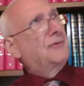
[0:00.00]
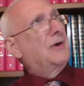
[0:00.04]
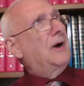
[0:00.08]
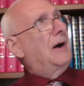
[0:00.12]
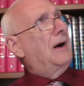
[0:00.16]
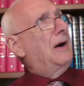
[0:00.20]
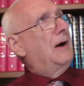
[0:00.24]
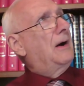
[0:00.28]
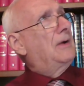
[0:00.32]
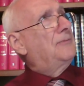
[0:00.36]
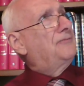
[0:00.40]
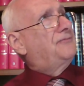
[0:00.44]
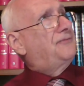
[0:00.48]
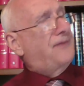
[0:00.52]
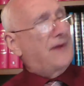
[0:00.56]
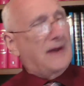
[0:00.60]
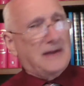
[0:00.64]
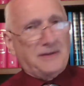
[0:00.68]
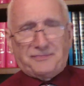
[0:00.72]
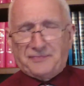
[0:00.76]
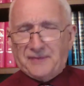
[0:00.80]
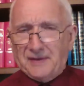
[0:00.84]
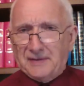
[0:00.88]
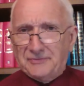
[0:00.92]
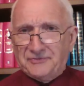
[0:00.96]
God,
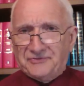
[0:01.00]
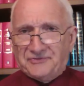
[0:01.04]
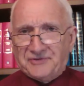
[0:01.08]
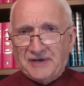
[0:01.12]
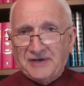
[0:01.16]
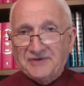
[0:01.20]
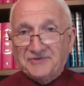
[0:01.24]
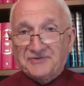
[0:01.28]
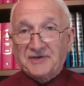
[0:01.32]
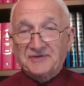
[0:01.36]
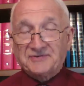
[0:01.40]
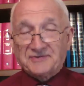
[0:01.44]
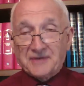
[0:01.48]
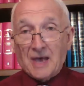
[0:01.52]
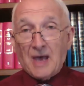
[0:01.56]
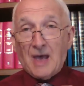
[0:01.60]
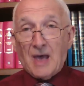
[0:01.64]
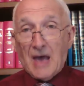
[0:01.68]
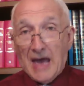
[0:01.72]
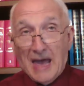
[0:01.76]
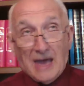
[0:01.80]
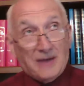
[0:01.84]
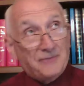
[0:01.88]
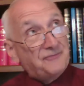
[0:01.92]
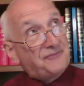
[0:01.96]
faith in Jesus,
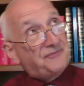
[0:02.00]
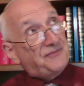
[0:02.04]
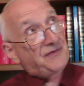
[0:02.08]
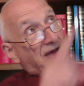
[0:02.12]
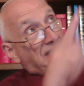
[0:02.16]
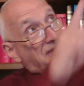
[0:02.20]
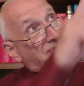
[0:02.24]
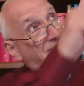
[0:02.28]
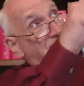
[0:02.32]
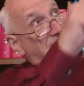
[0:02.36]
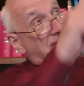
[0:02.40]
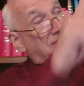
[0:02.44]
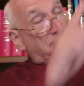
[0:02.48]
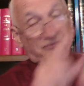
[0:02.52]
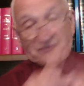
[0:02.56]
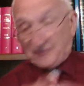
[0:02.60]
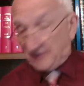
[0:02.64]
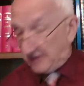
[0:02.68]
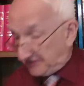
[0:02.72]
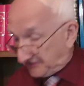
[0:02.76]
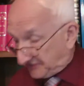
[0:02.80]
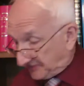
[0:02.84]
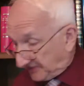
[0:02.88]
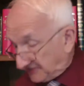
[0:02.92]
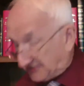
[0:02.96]
and faith in
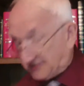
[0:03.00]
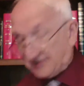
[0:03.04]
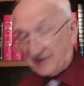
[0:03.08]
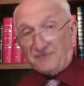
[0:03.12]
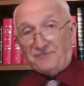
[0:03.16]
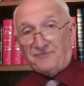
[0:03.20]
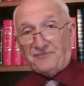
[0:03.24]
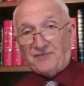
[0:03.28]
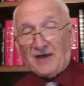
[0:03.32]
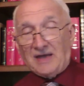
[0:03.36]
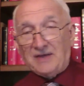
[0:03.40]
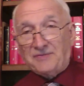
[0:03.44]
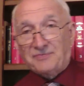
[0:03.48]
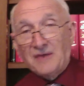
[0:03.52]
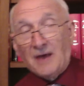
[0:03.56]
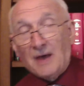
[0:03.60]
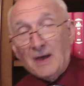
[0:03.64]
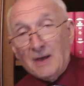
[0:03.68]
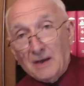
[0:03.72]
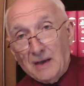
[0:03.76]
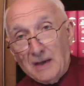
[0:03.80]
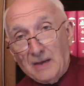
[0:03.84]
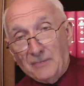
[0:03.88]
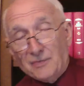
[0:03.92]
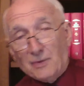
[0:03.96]
Jesus and faith
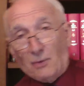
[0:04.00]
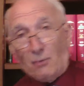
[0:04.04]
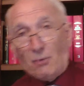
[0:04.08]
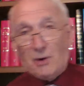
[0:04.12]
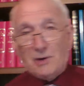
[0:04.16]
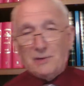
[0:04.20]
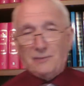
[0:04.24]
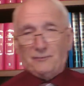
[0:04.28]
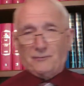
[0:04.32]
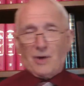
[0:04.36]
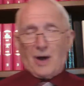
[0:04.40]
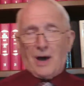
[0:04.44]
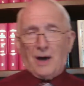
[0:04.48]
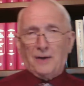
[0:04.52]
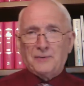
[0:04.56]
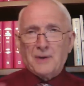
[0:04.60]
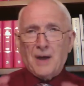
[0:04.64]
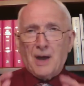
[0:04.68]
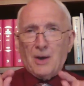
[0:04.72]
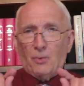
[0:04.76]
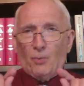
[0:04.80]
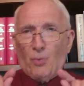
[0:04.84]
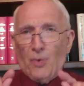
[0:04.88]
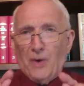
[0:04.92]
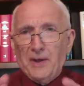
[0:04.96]
in the Word of God
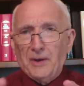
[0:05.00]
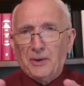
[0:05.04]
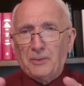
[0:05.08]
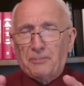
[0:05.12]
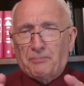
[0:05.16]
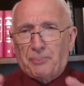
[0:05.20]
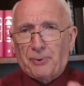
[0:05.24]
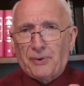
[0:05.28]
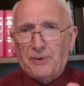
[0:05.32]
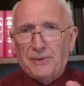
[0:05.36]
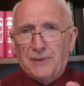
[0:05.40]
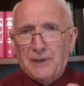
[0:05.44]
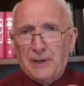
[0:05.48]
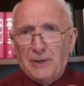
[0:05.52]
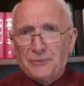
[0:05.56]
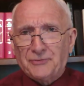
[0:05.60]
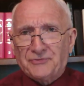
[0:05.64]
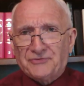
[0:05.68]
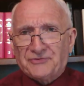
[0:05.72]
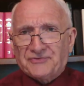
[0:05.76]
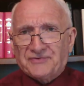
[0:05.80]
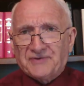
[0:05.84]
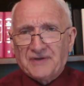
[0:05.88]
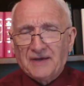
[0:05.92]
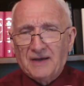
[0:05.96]
will
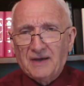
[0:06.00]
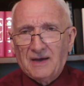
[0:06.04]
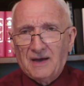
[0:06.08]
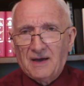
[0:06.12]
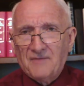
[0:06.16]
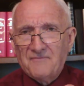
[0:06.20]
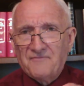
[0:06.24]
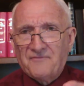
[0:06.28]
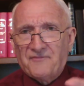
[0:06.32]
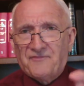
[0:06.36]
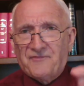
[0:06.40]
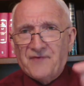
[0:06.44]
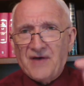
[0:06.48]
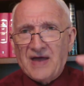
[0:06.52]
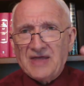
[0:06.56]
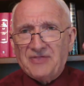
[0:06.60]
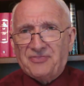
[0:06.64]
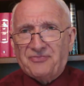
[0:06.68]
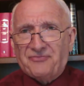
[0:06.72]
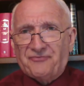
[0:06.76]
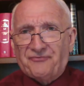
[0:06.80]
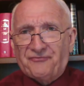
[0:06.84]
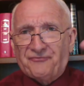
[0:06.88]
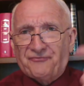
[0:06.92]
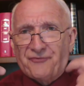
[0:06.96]
produce
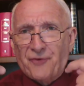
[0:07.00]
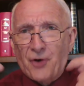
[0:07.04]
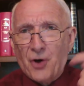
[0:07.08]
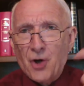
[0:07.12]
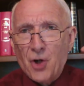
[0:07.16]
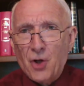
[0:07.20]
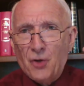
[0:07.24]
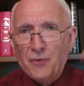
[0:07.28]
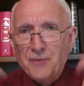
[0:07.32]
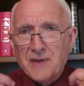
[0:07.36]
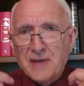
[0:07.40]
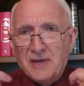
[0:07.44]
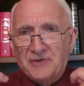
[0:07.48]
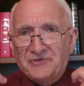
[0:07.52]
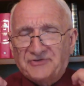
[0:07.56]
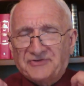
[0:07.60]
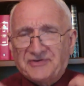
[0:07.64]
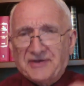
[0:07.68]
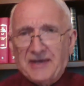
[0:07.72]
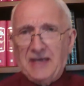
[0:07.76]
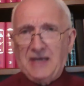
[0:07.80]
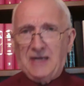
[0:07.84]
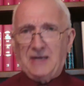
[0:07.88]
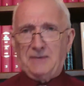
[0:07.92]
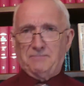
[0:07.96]

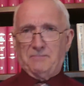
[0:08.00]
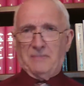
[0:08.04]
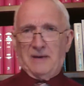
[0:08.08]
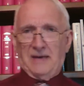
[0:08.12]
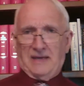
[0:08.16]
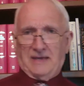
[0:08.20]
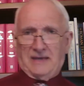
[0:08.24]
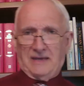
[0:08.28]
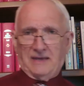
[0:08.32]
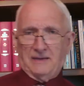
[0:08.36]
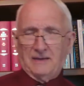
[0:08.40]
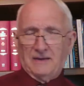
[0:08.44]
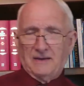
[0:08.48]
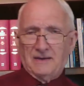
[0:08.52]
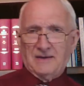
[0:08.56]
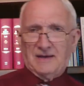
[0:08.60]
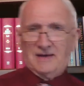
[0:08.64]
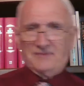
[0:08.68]
faithfulness in me.